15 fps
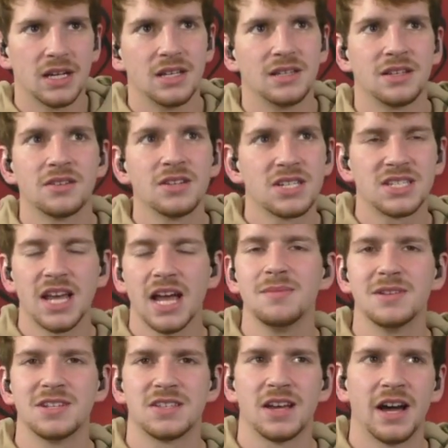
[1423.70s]
their
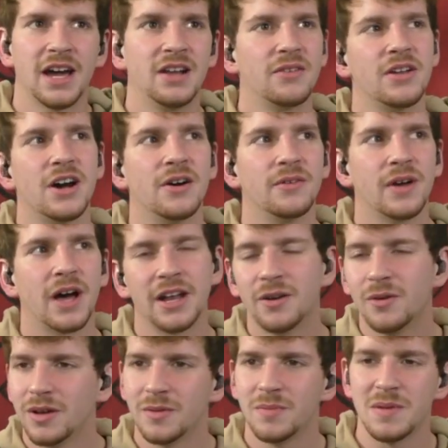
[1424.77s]
assignments. I don't know. I
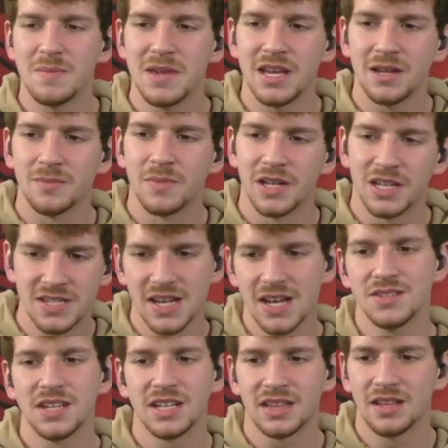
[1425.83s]
don't want to be mean, but it
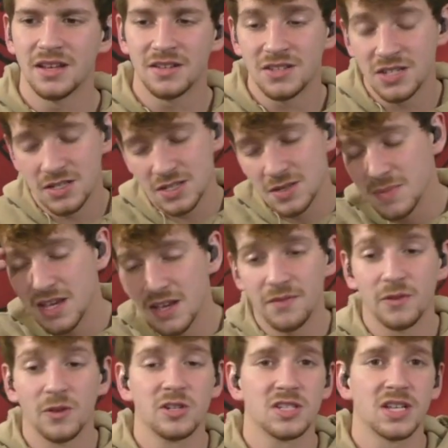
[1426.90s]
sounds like to me, it
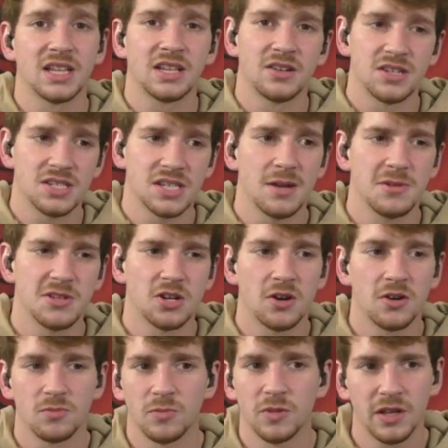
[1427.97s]
looks like their assignments
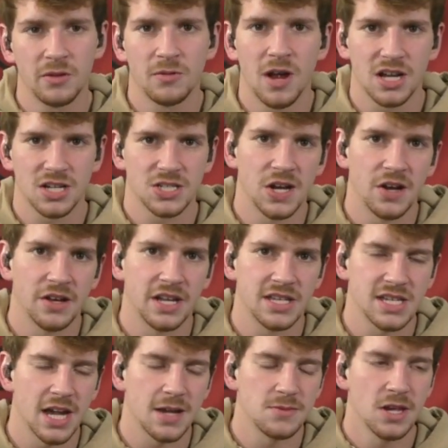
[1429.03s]
aren't really rock solid at
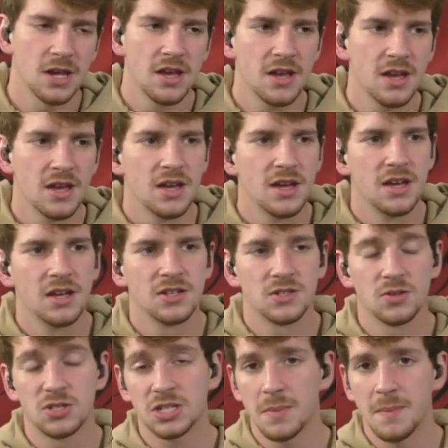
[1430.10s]
times. So
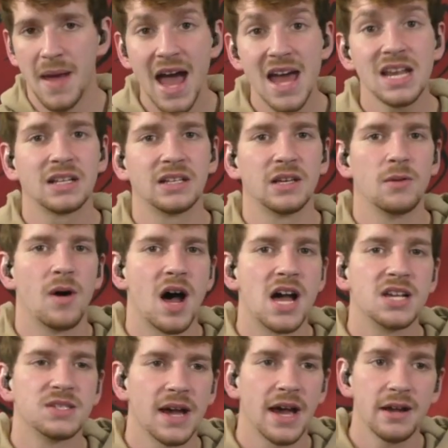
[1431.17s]
schematically
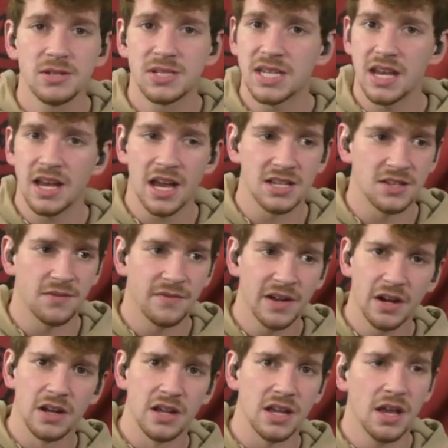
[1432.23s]
wise, Iowa State has a
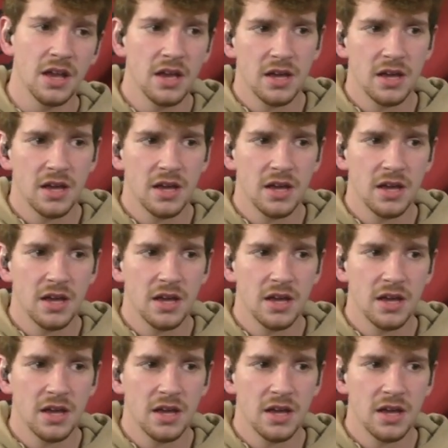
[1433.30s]
very